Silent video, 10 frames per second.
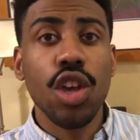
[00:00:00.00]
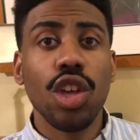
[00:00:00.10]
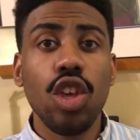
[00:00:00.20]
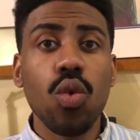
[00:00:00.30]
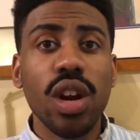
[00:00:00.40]

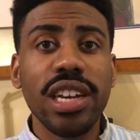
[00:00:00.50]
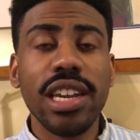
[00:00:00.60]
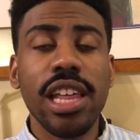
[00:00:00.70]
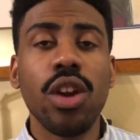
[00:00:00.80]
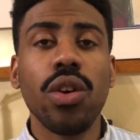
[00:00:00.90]
you are
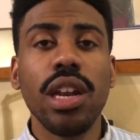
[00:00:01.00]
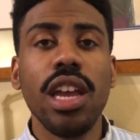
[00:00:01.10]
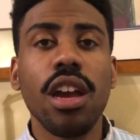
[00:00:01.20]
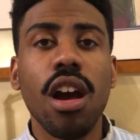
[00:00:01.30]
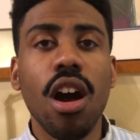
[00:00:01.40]
literally
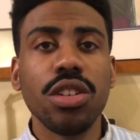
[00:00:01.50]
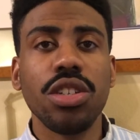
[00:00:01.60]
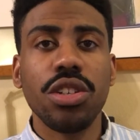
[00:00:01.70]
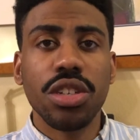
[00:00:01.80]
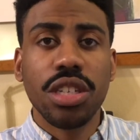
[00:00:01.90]

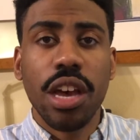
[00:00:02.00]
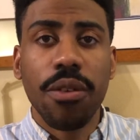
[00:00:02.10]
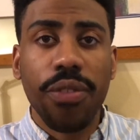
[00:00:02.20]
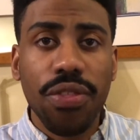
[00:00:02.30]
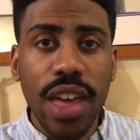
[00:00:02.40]
costing
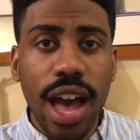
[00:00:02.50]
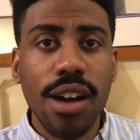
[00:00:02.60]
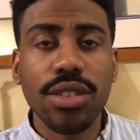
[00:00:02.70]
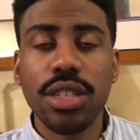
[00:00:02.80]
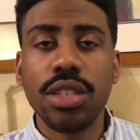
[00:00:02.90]
yourself
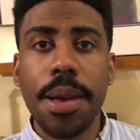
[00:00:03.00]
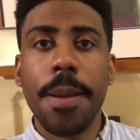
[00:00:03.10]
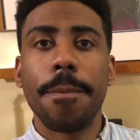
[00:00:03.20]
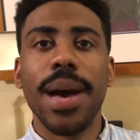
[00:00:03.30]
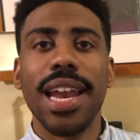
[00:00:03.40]
thousands
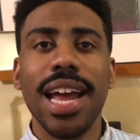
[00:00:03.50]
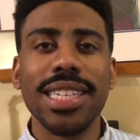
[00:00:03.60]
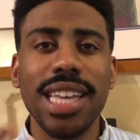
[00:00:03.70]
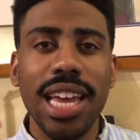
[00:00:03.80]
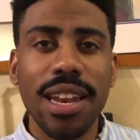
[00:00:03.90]
by not
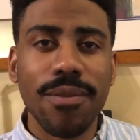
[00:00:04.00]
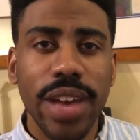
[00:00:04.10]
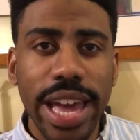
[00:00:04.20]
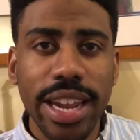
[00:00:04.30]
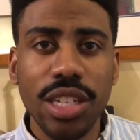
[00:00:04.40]
taking
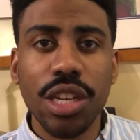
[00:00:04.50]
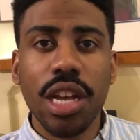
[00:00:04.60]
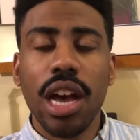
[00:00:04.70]
advantage